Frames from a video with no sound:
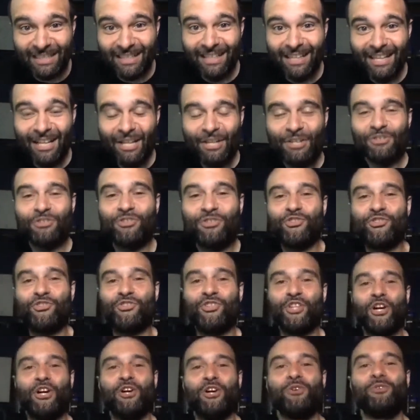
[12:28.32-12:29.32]

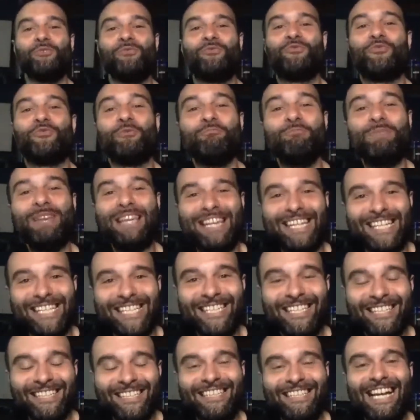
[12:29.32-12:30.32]
So for
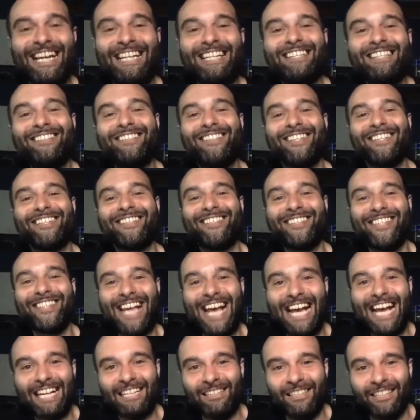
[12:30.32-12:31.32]
me, that is
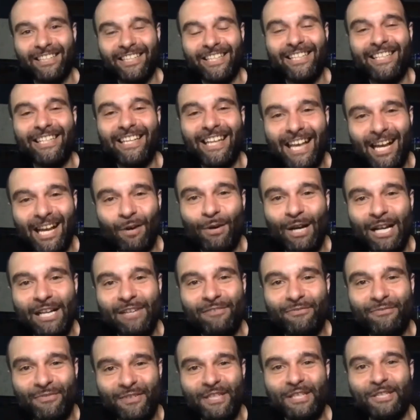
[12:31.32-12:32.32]
exactly how I
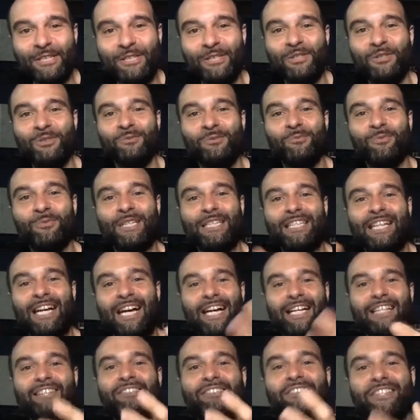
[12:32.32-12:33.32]
feel when
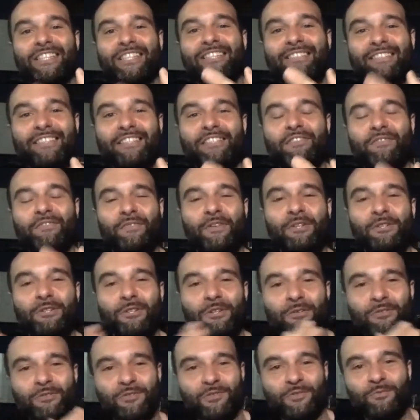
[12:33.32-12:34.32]
I look at these
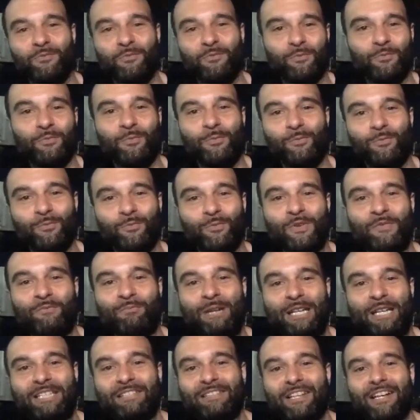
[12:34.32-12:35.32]
photos with my
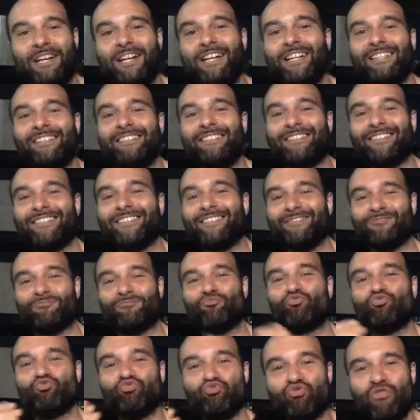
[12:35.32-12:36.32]
clients
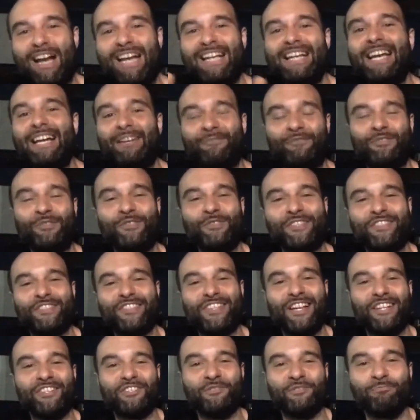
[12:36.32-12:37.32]
right after the
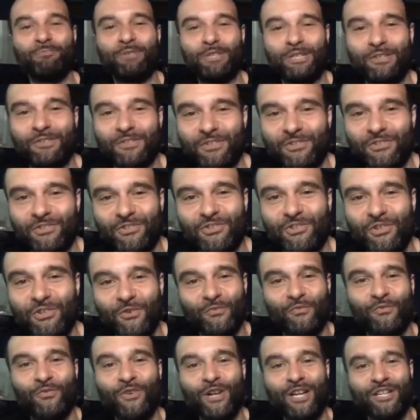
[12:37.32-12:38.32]
session, because it's so
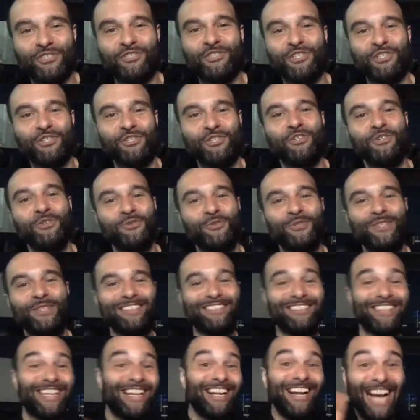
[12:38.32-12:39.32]
fresh and new. And it's
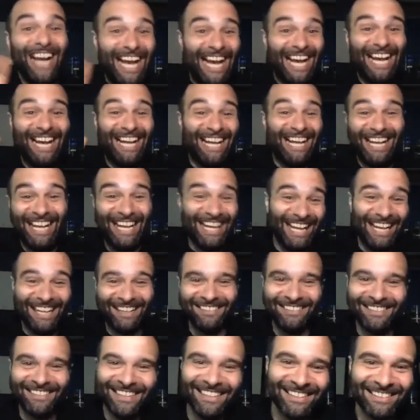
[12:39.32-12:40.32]
like,
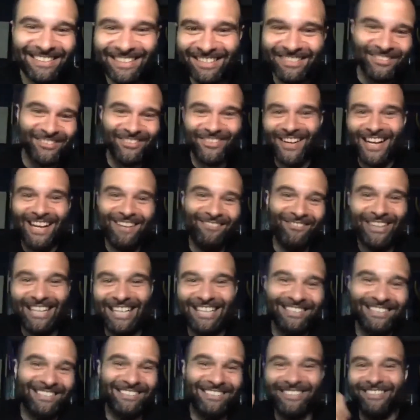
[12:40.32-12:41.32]
these are great. We got
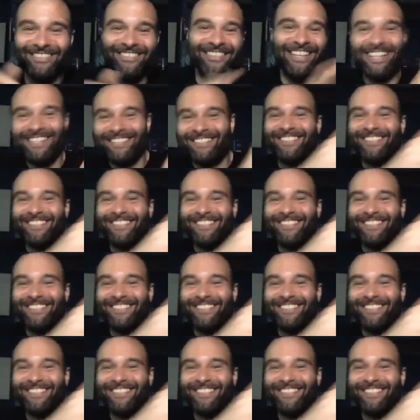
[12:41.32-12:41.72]
to do this and